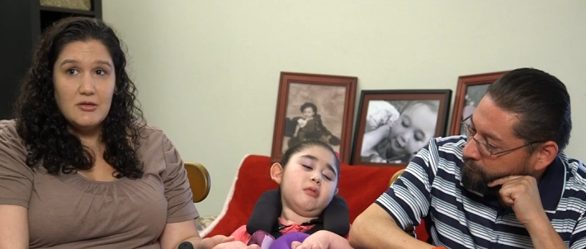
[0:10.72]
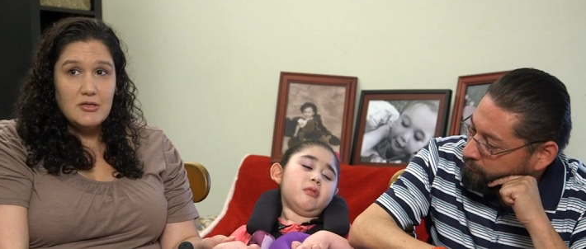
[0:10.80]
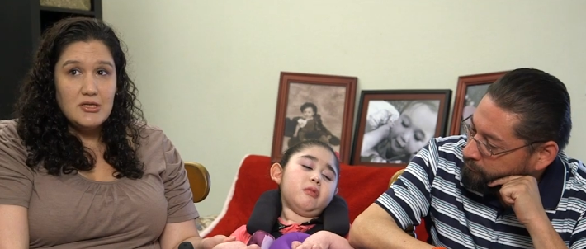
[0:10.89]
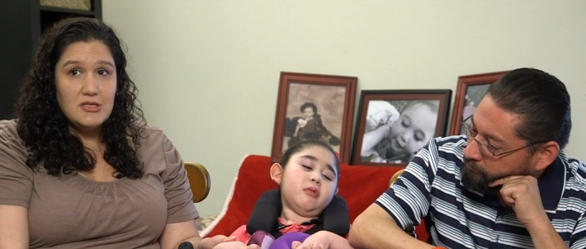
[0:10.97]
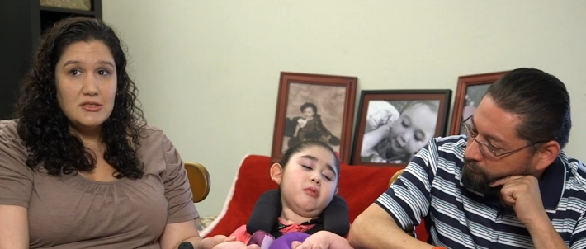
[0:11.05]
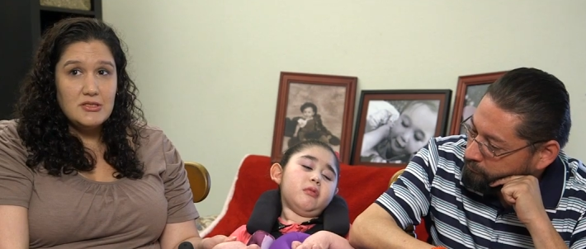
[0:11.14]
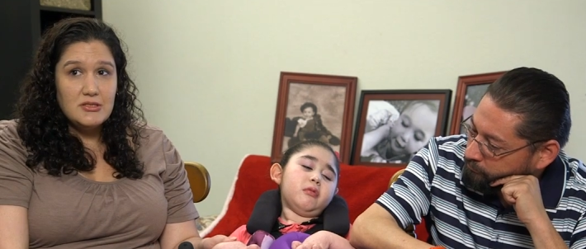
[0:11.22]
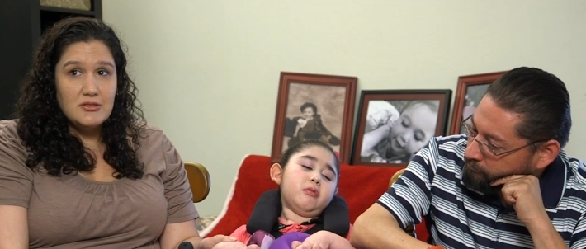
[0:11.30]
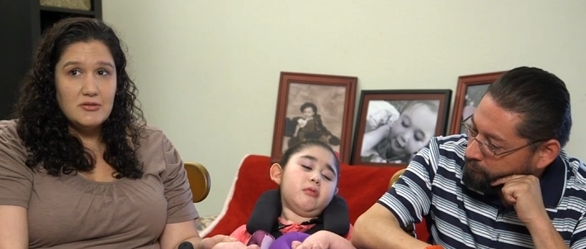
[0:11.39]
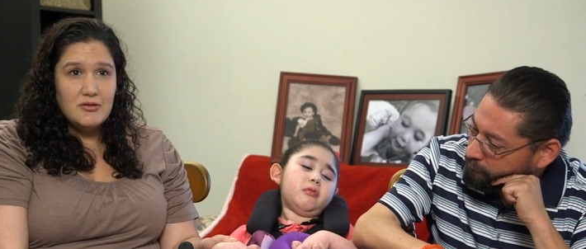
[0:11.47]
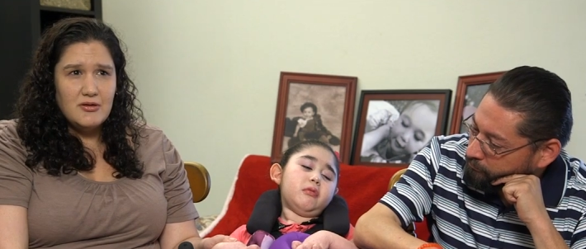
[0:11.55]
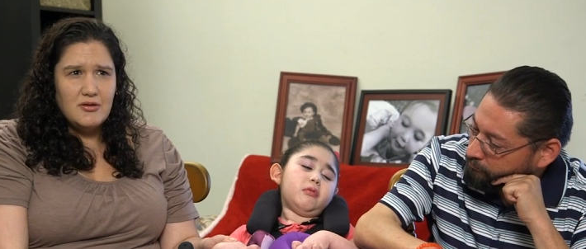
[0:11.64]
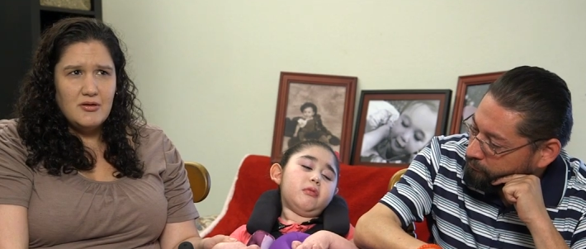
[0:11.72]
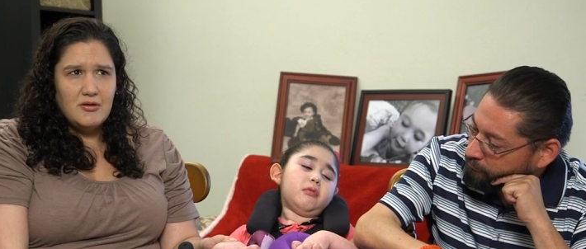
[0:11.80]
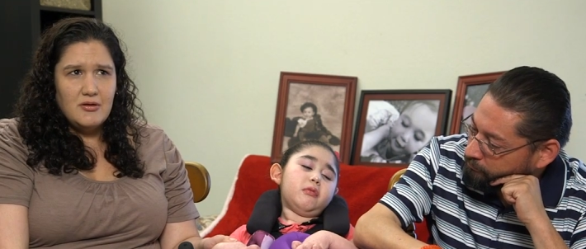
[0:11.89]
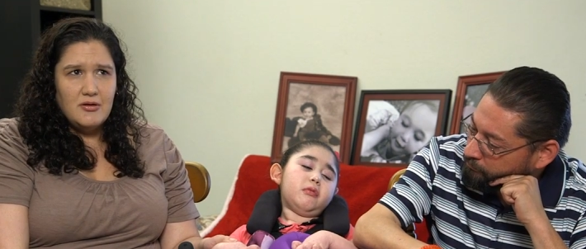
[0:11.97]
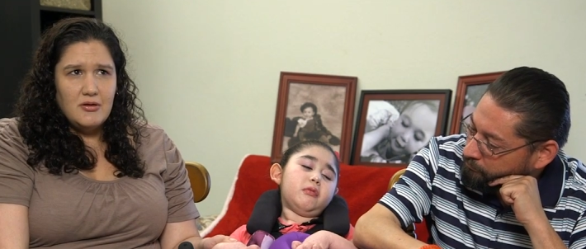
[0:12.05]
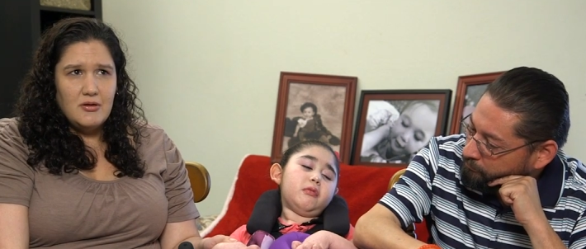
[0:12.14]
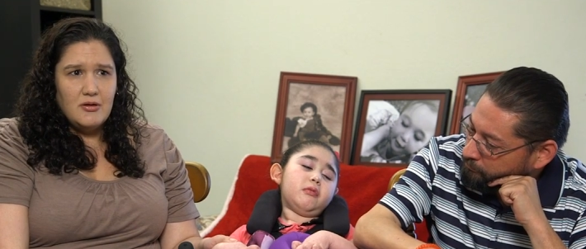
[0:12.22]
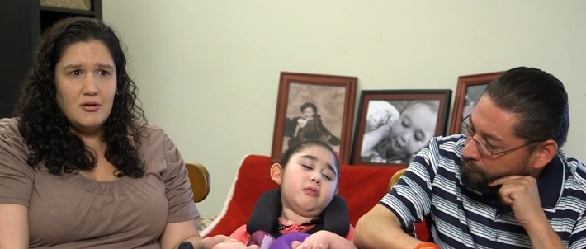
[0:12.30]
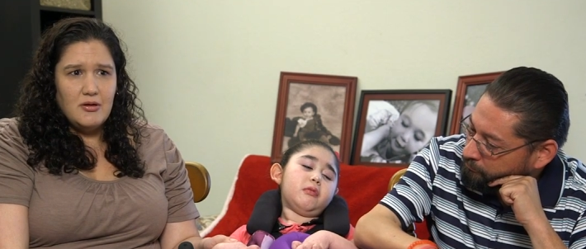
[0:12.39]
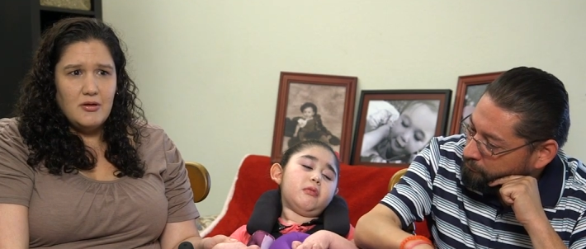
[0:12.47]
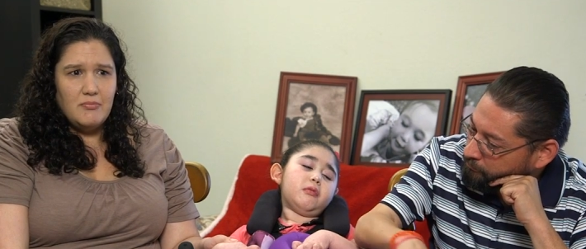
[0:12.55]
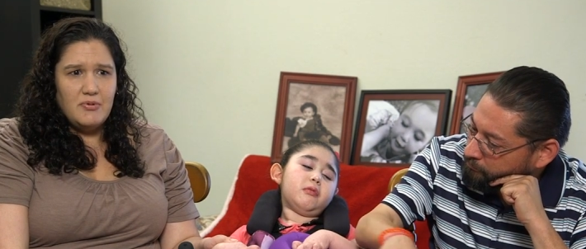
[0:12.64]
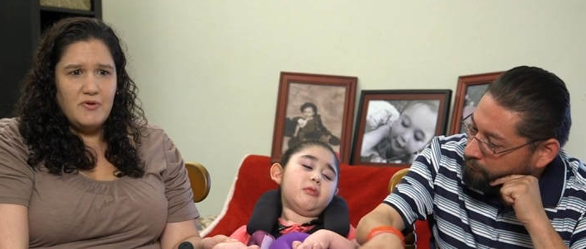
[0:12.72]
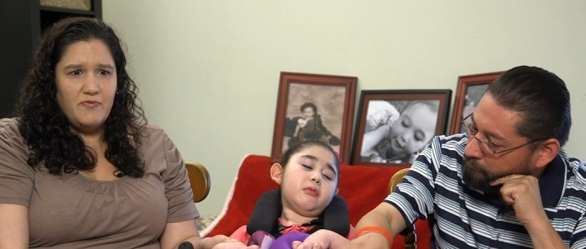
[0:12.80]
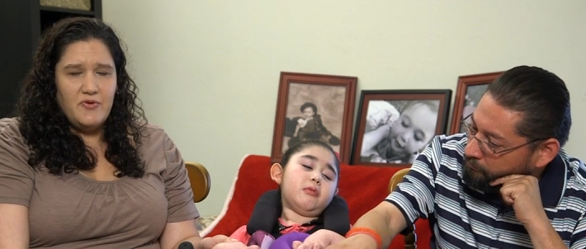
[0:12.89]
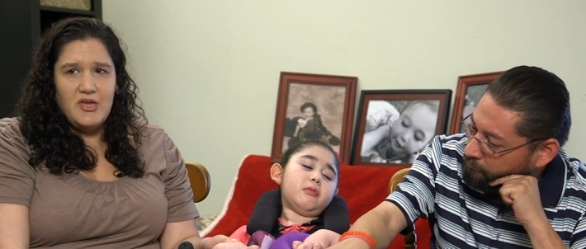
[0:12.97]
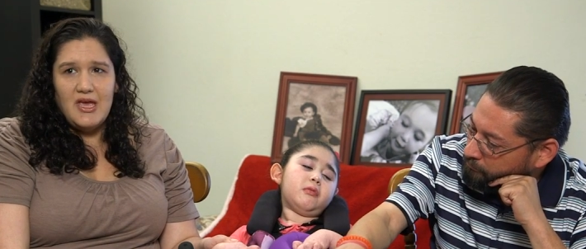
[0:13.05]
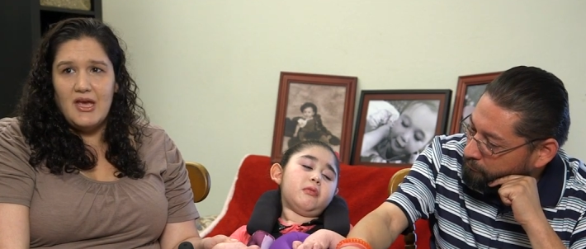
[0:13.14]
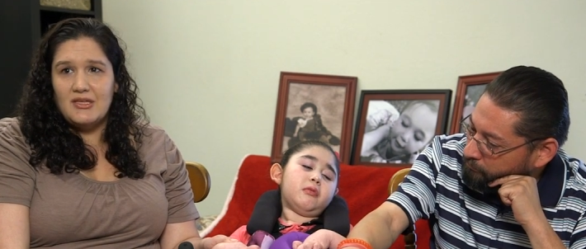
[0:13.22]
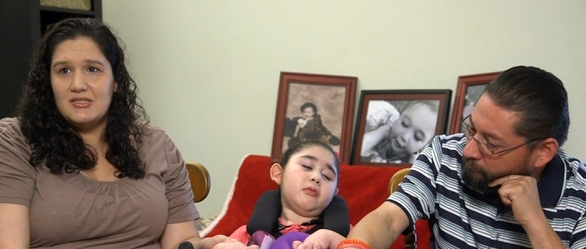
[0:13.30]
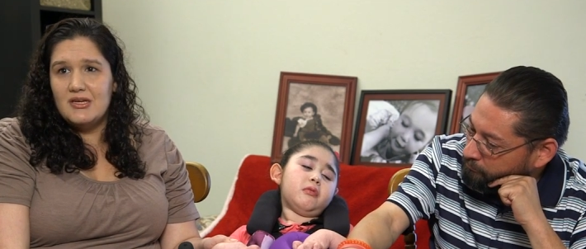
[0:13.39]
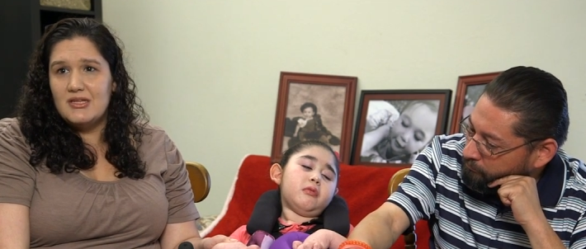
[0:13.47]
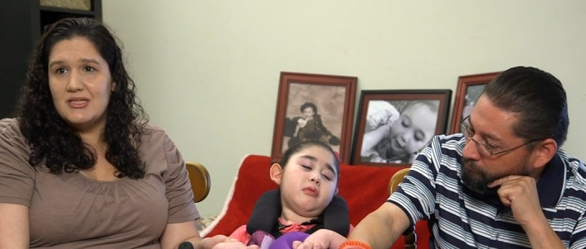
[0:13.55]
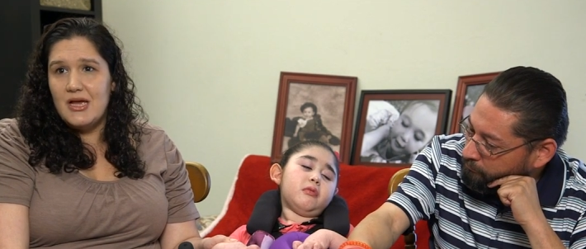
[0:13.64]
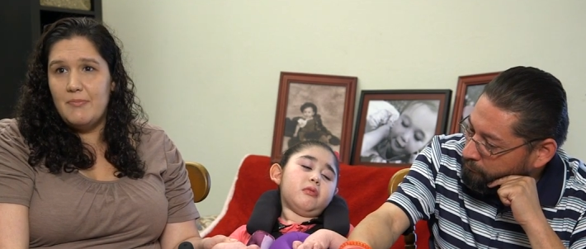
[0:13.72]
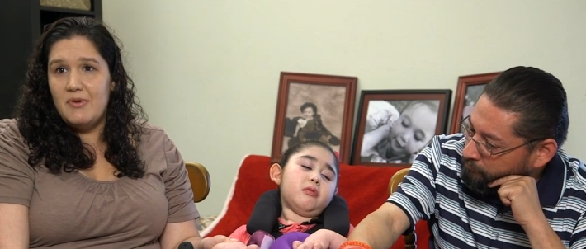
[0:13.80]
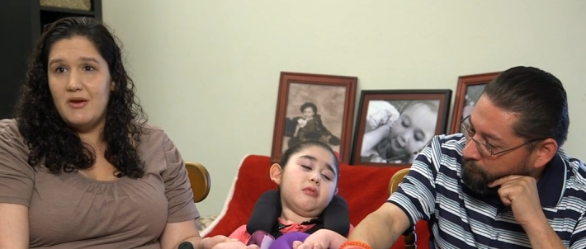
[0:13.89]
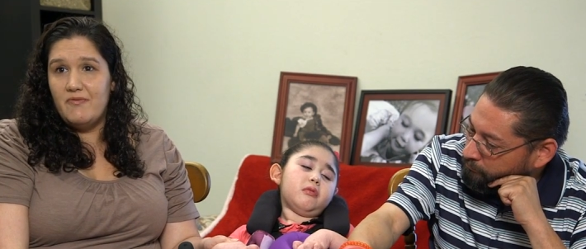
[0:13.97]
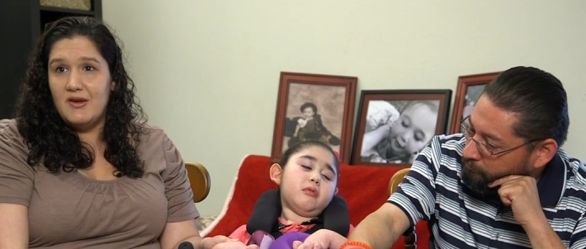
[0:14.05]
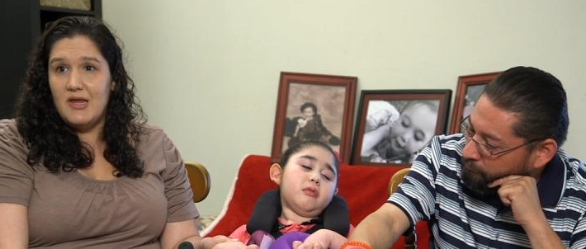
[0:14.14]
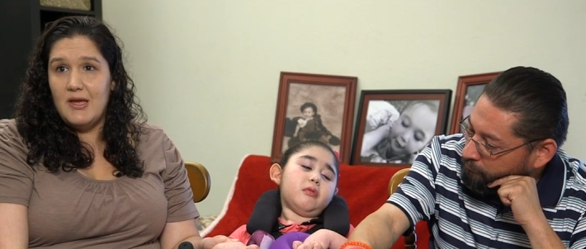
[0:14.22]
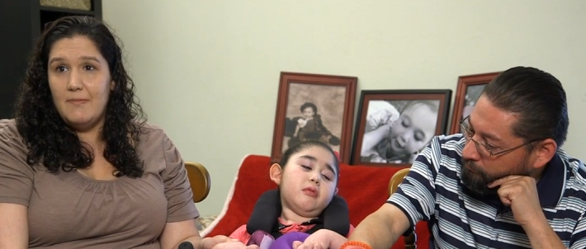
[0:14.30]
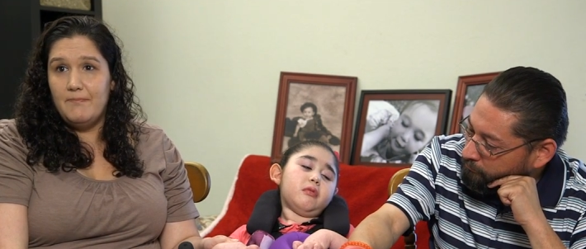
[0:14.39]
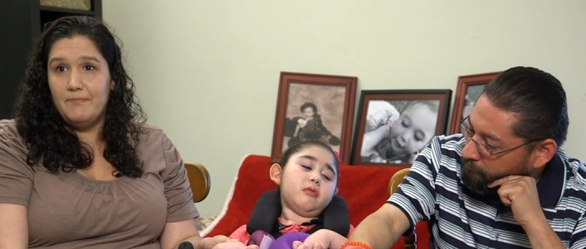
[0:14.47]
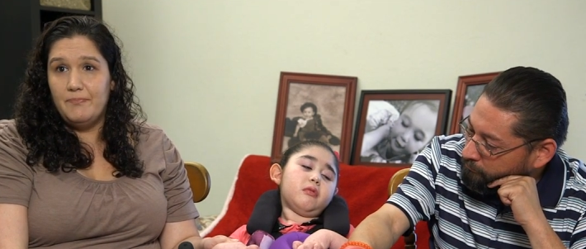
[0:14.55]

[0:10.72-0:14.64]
Speaker 1: illness, but freak accidents happen every day.